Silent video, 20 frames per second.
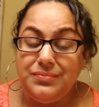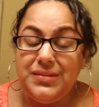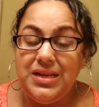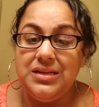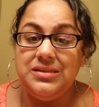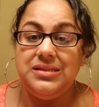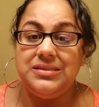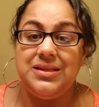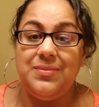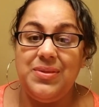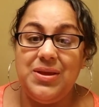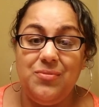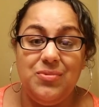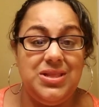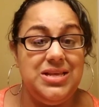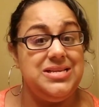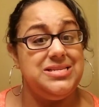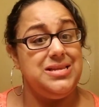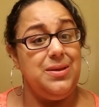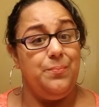So something
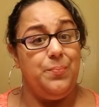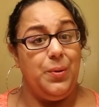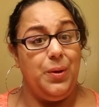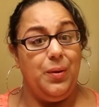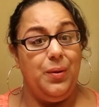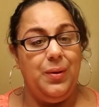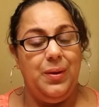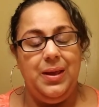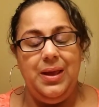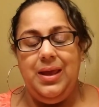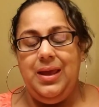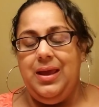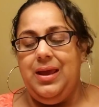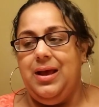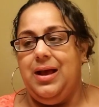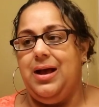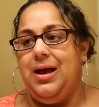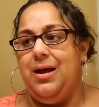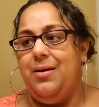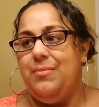really simple,
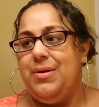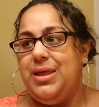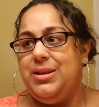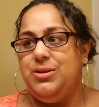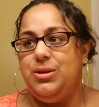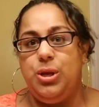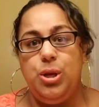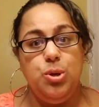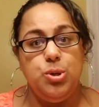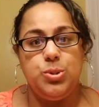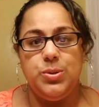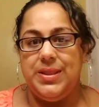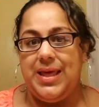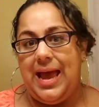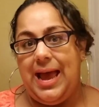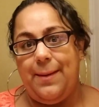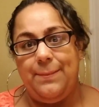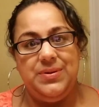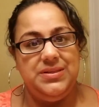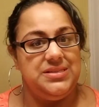and usually that
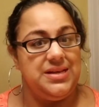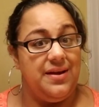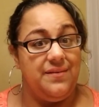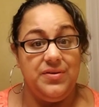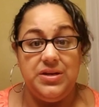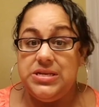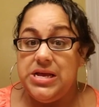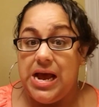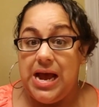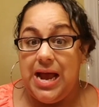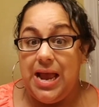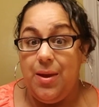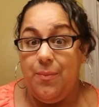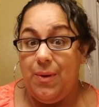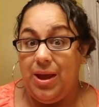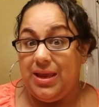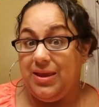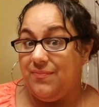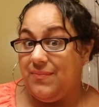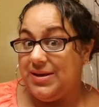happens every time
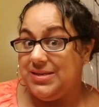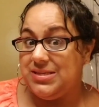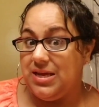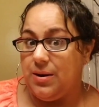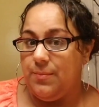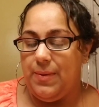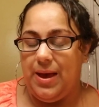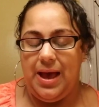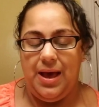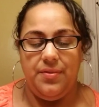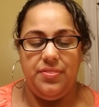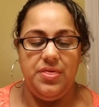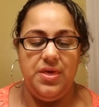I give my son a bath.